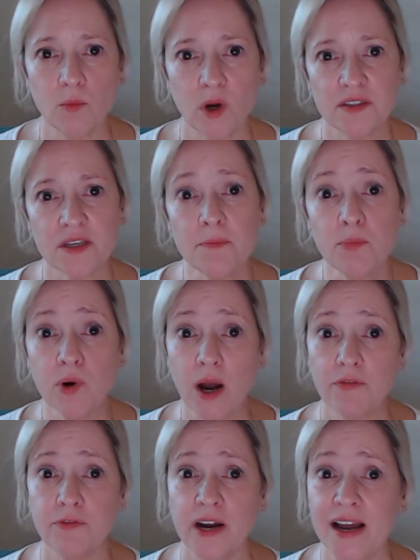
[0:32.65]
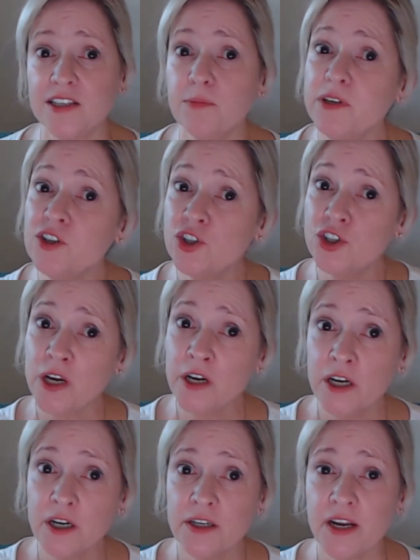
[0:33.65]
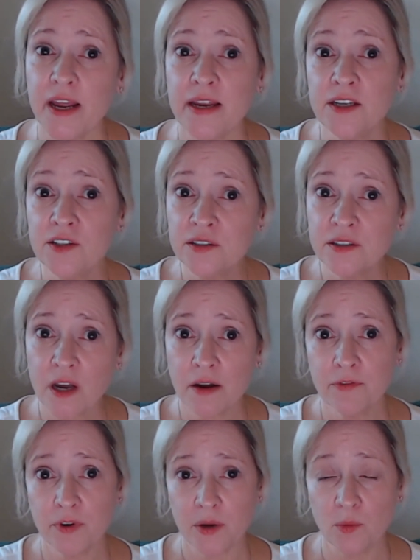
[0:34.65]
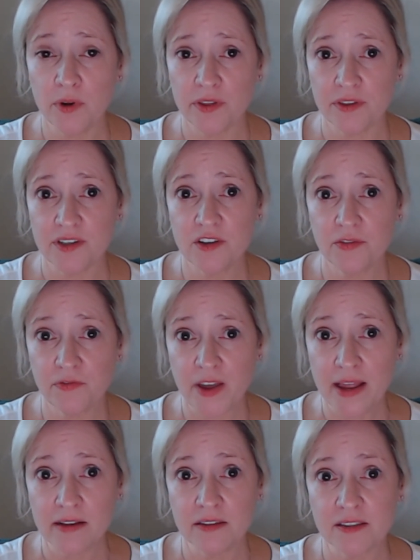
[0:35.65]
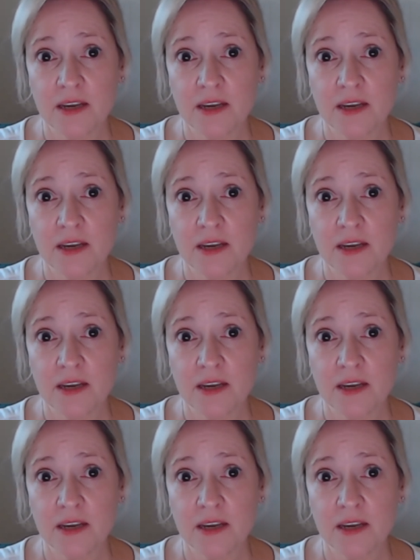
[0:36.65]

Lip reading: once a proffer has been shared in discovery with the defense,